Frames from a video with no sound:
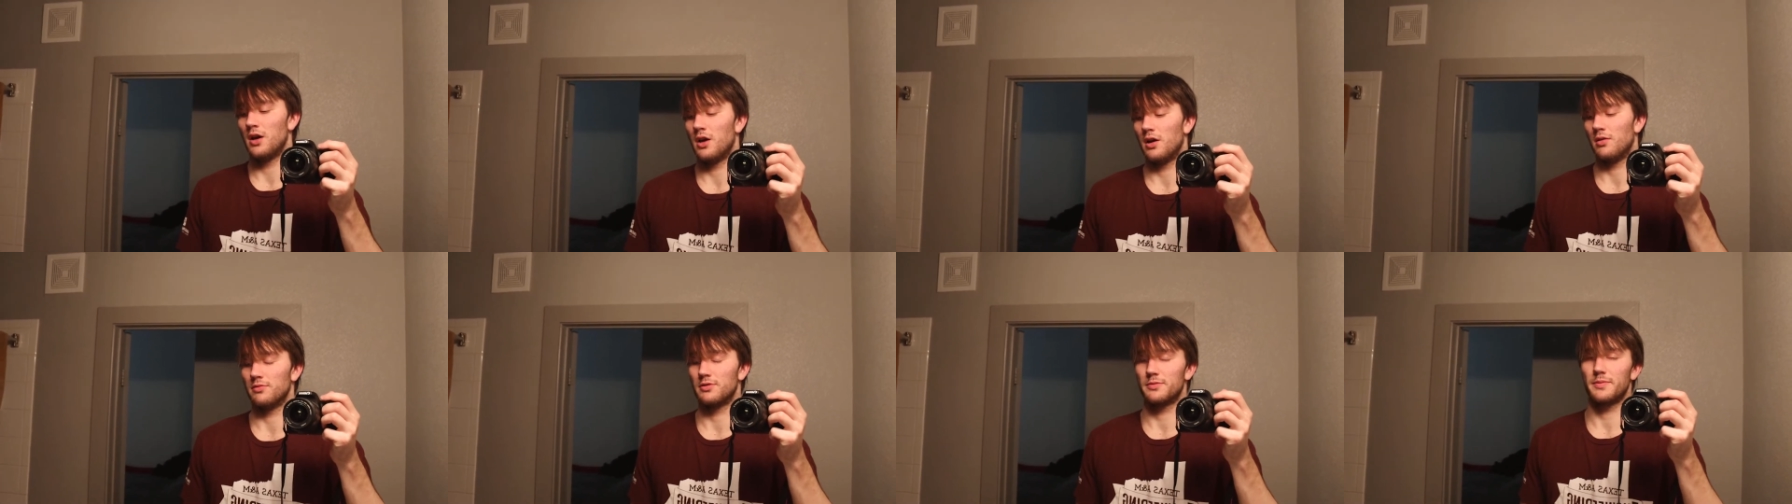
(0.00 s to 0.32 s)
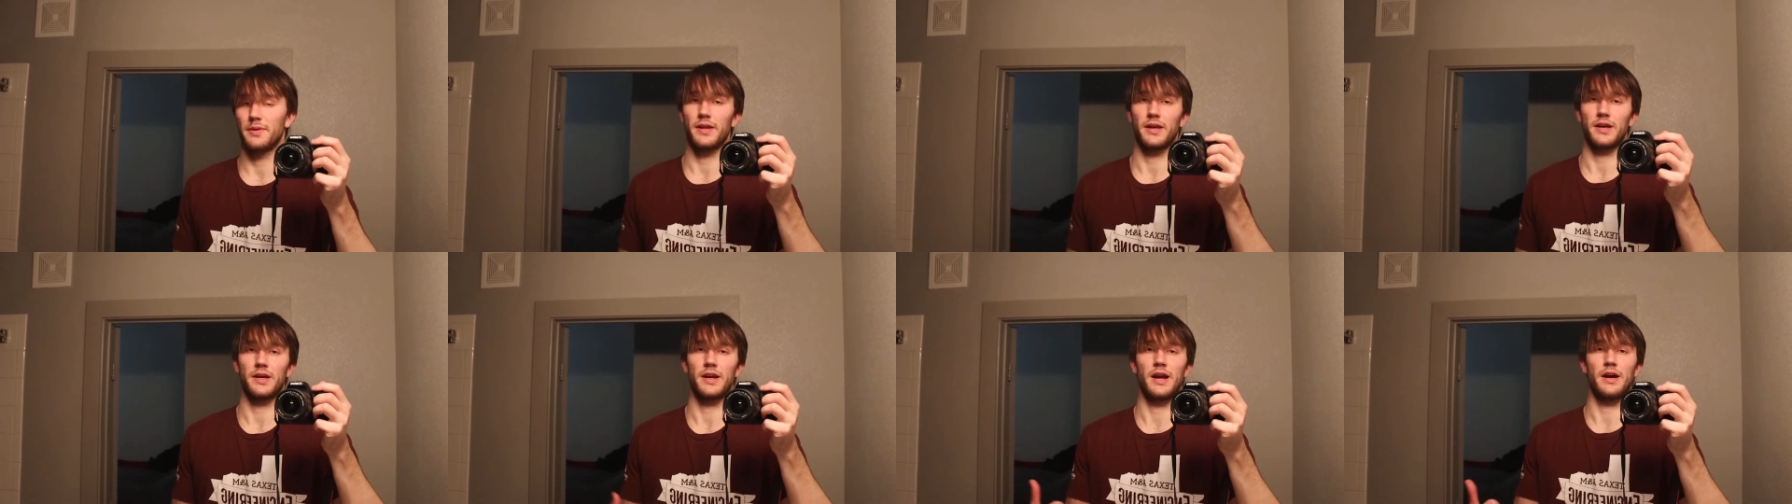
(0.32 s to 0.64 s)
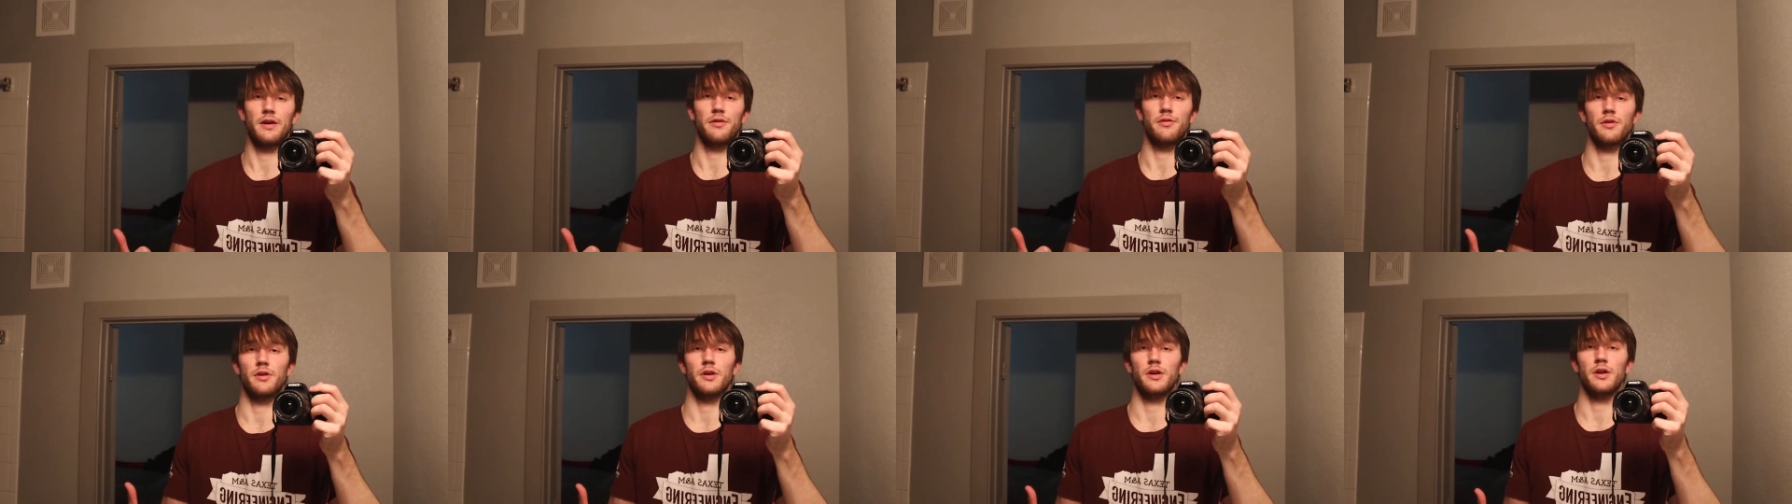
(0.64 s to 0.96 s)
almost about like an
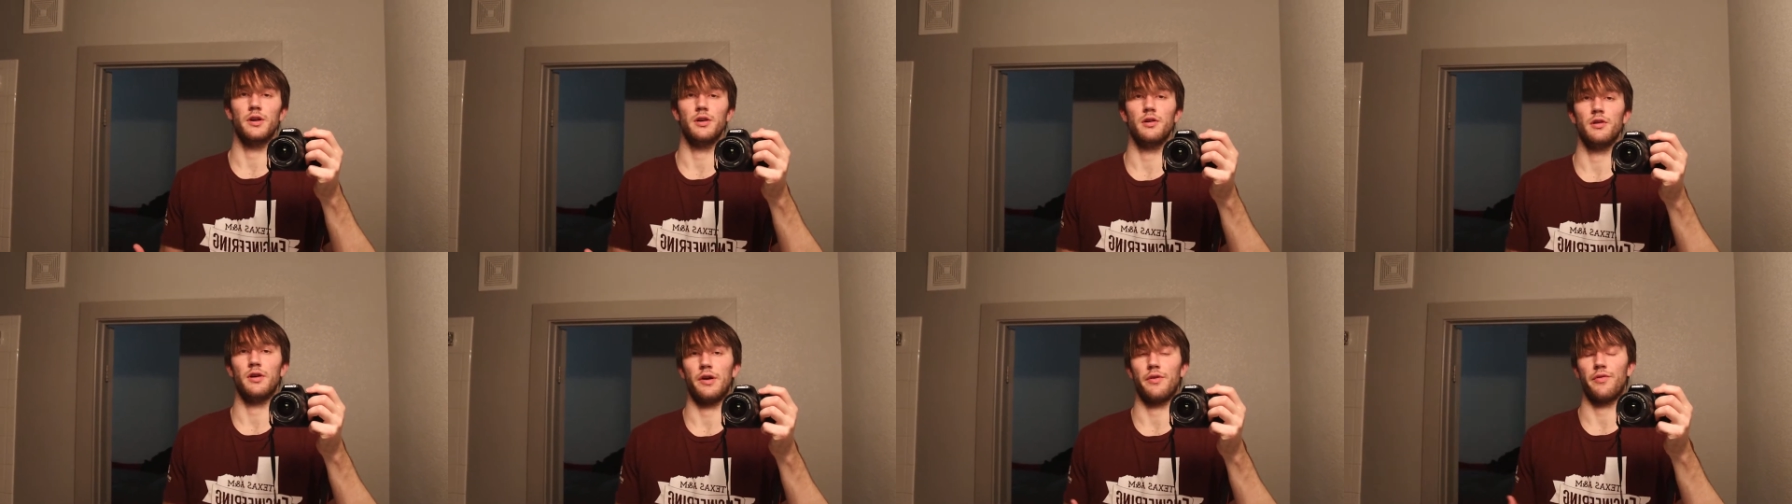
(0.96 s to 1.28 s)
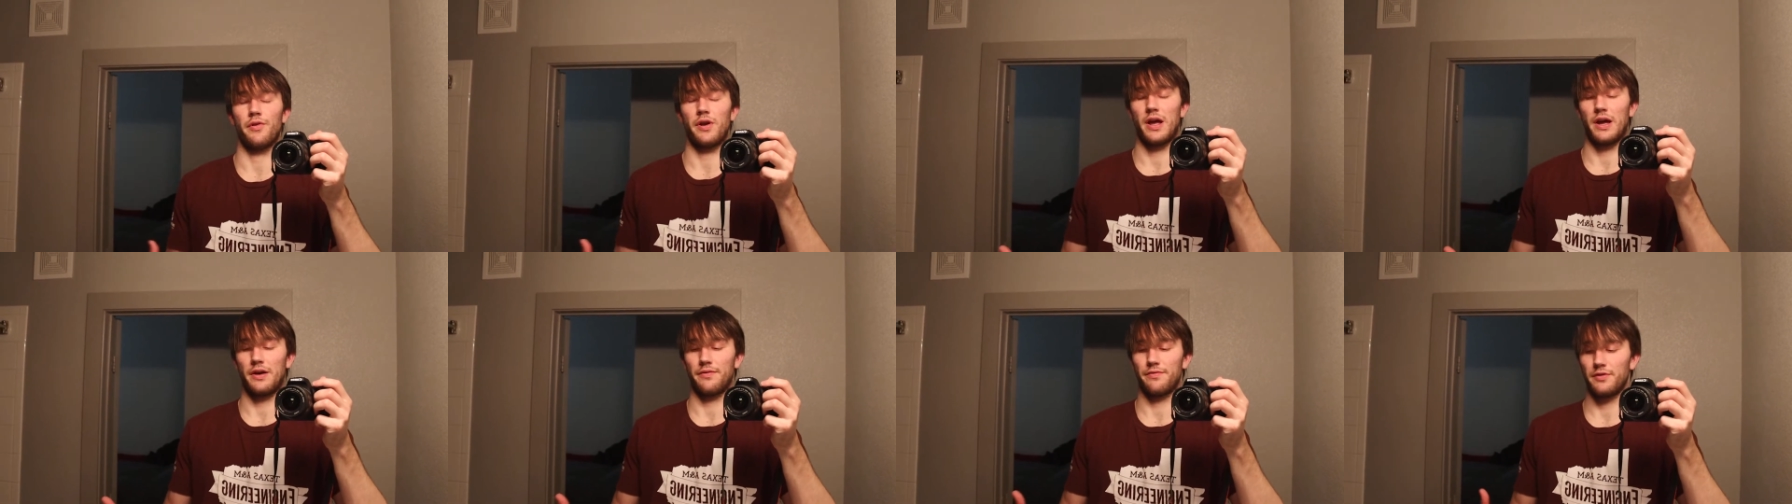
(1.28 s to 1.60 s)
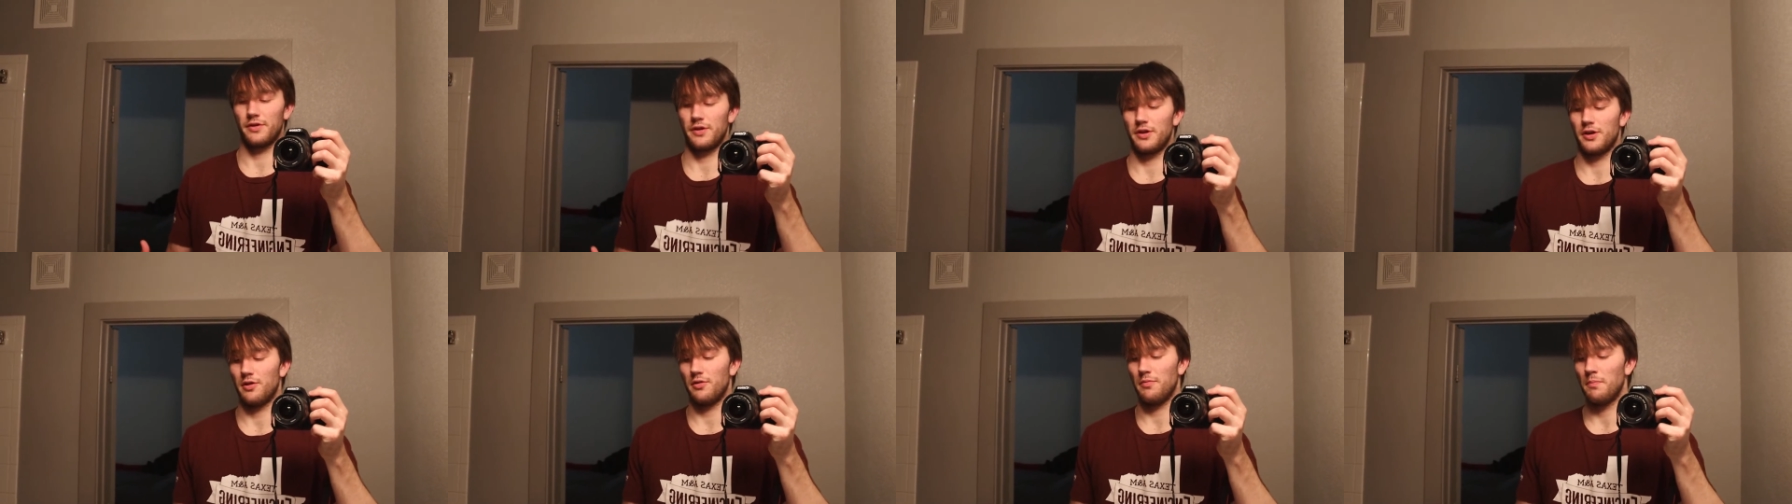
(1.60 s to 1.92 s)
hour ago, hour and a half
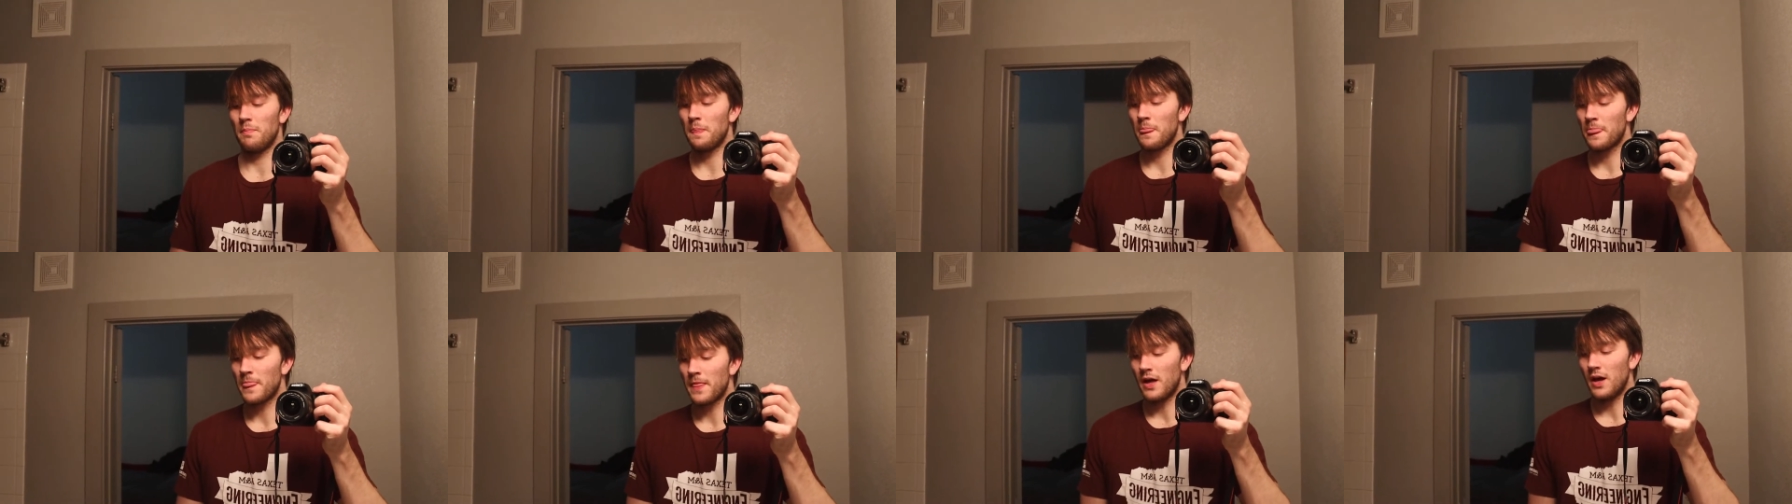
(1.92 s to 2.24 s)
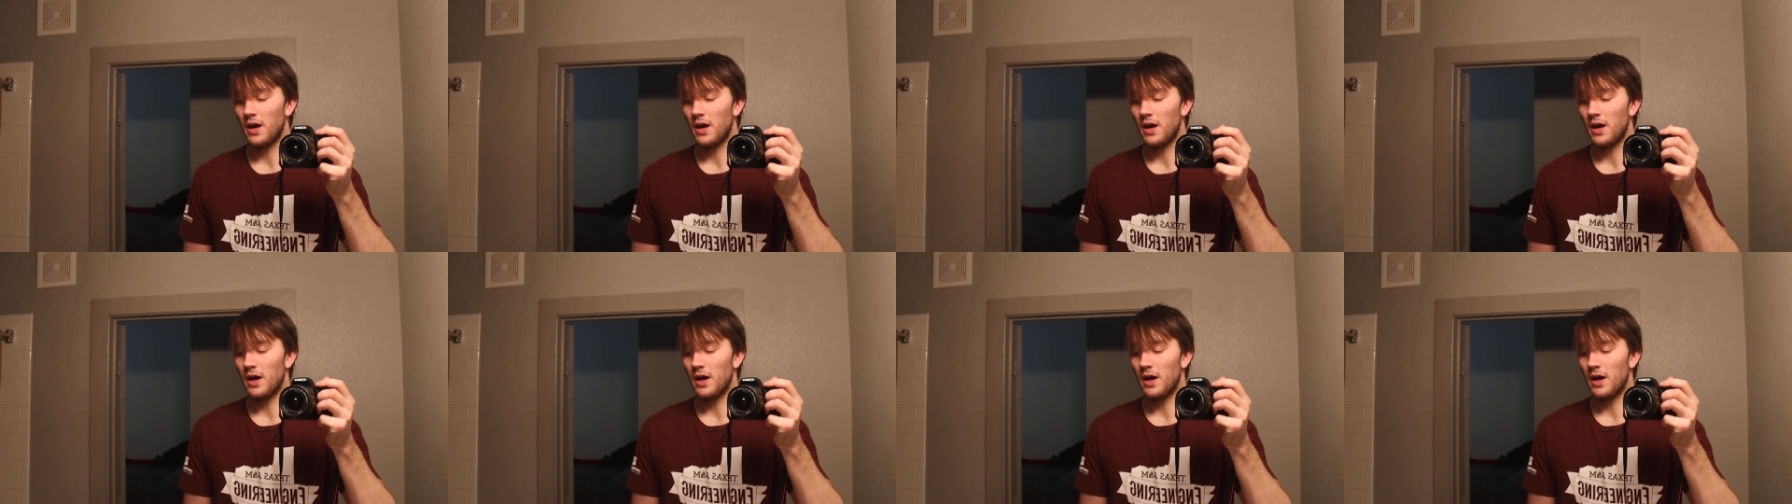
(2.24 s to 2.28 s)
ago,